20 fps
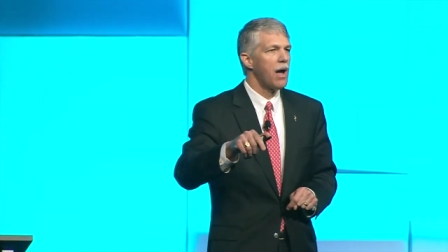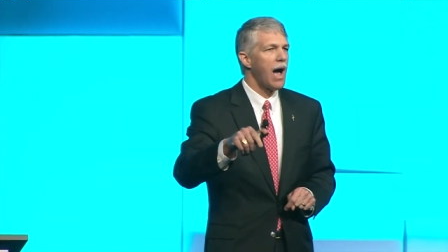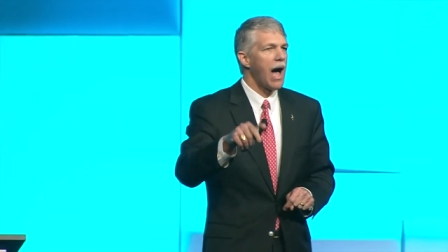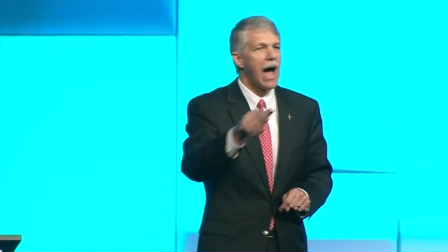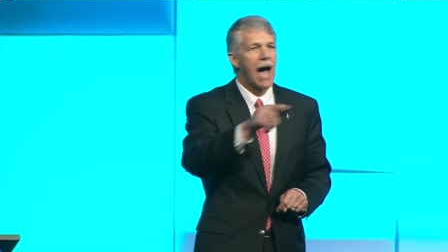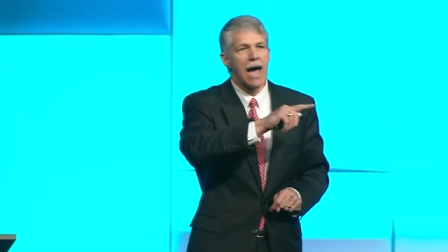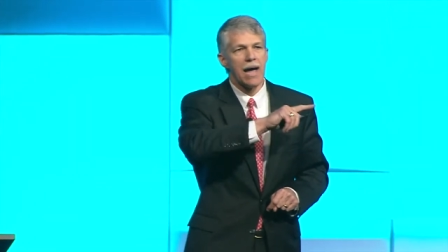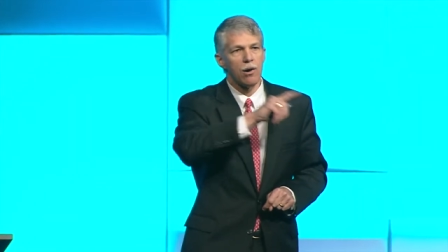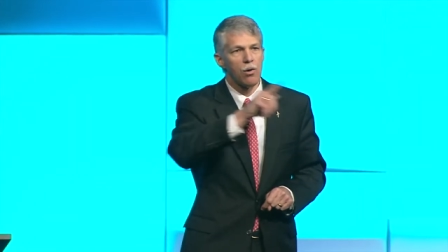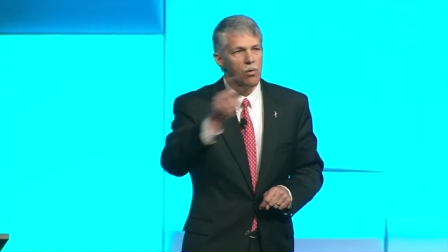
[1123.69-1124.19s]

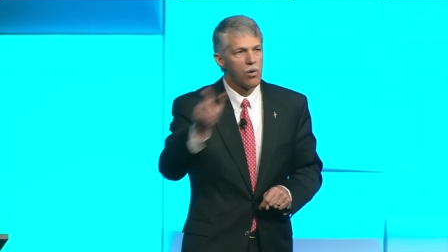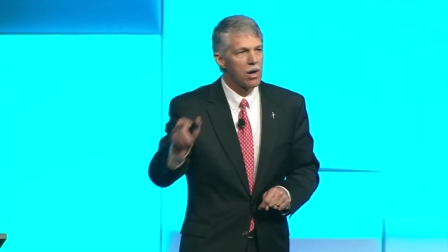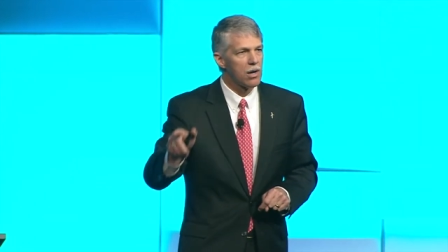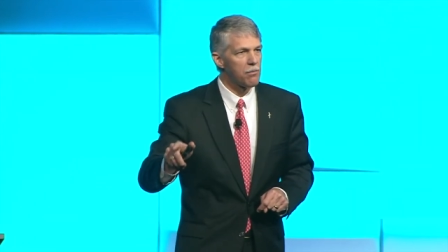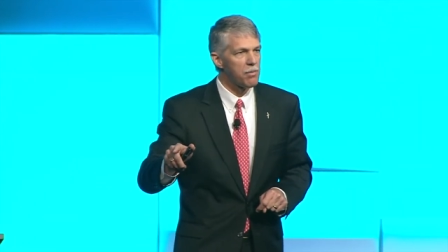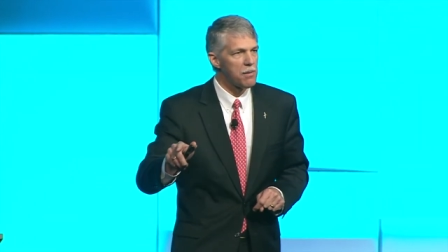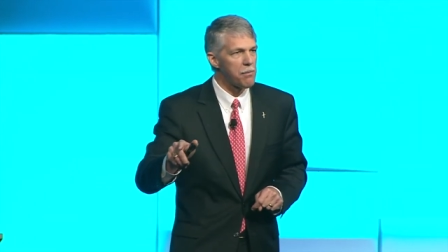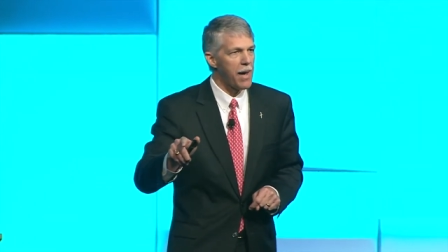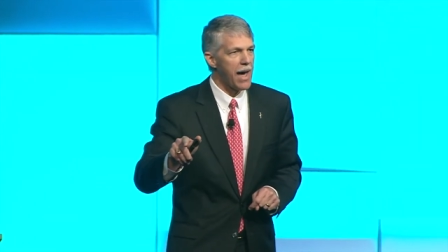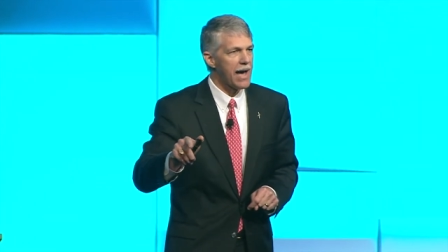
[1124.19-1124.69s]
I don't want to
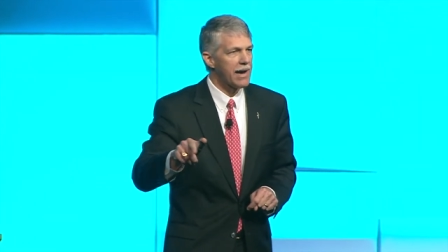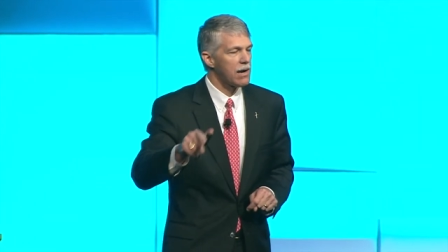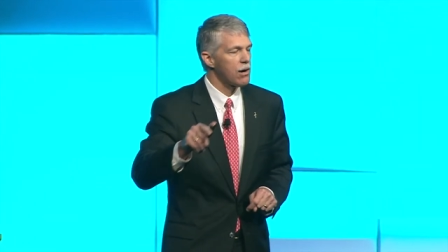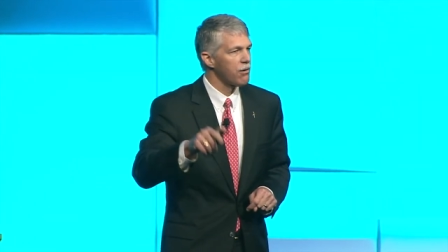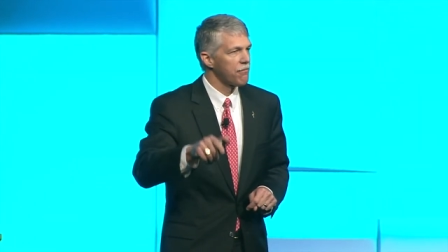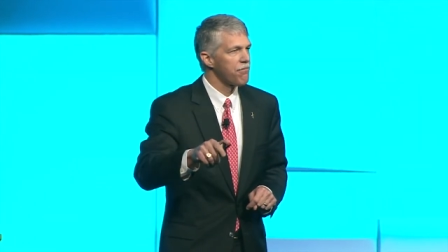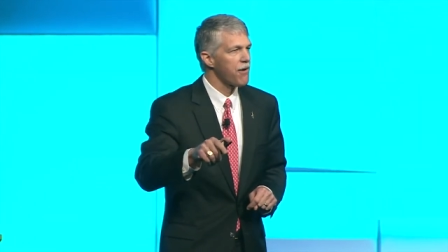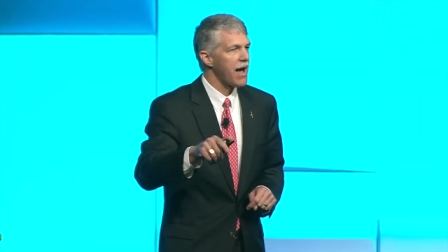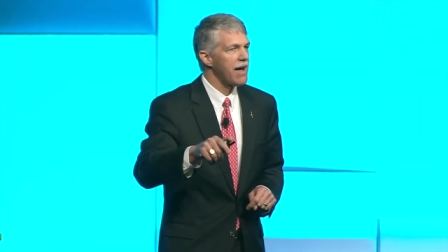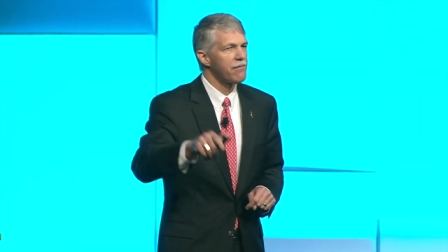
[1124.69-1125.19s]
be back here
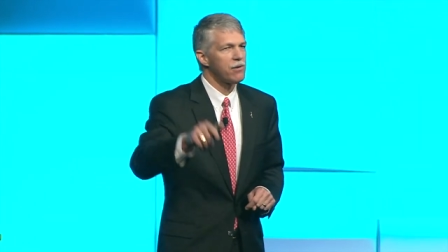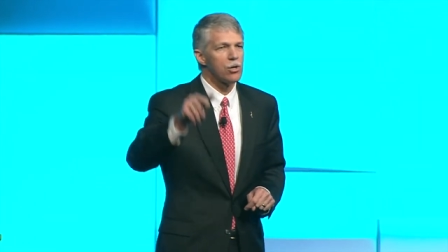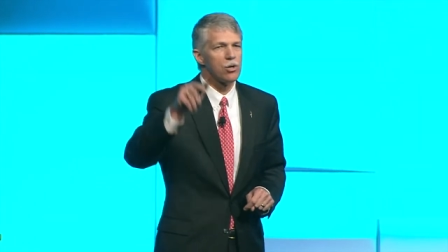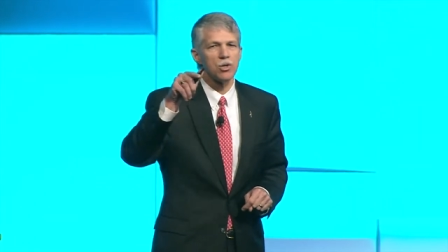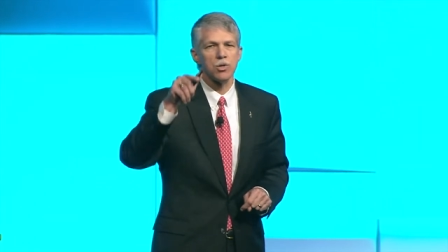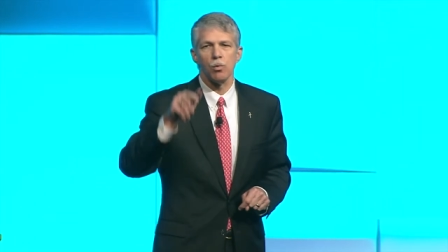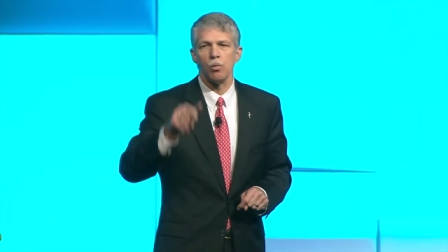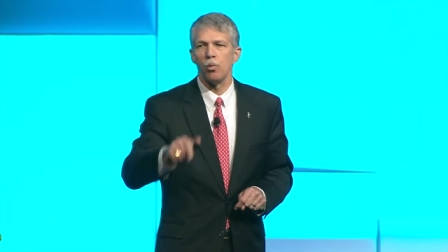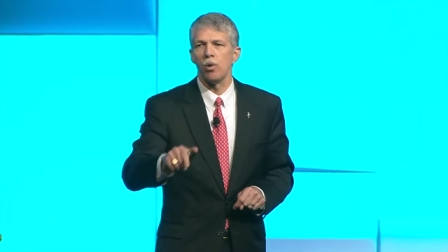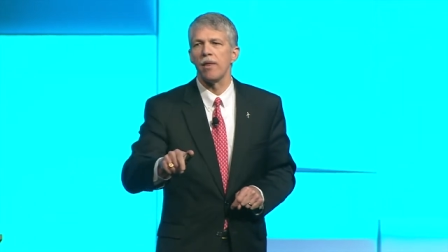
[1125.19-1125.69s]
in five
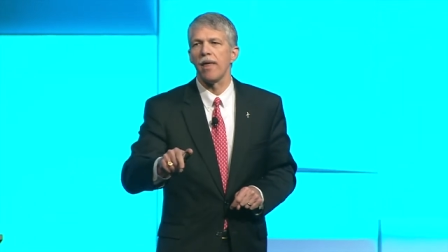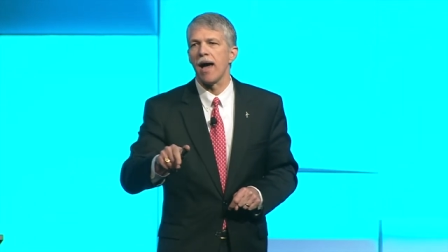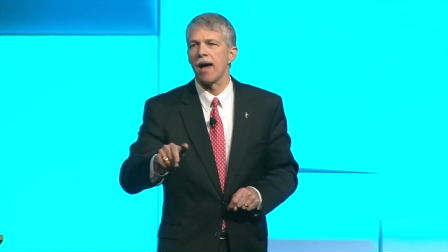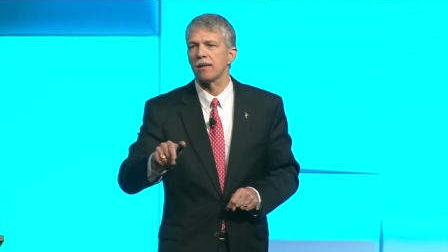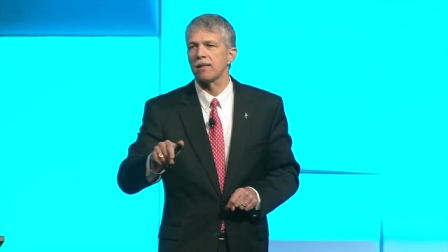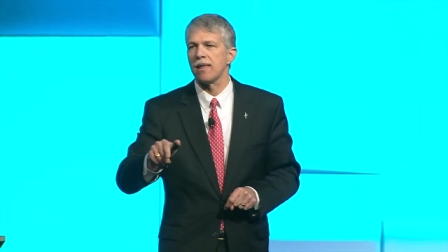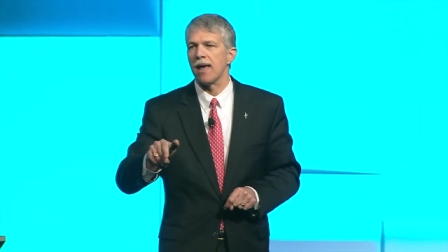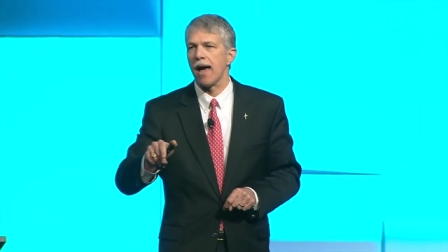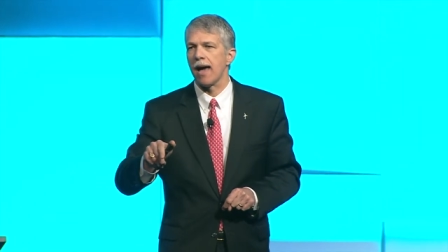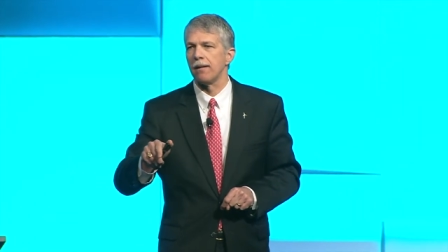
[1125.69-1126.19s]
years
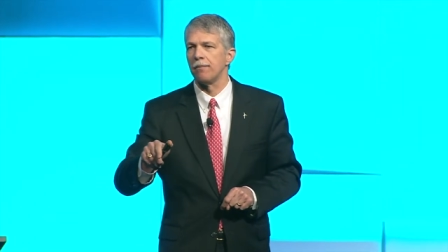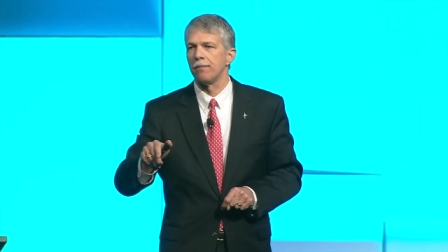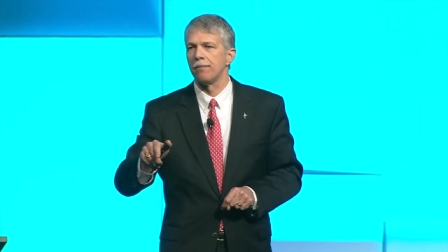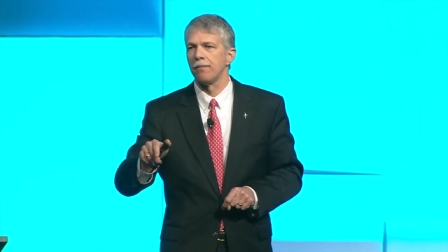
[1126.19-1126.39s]
without that.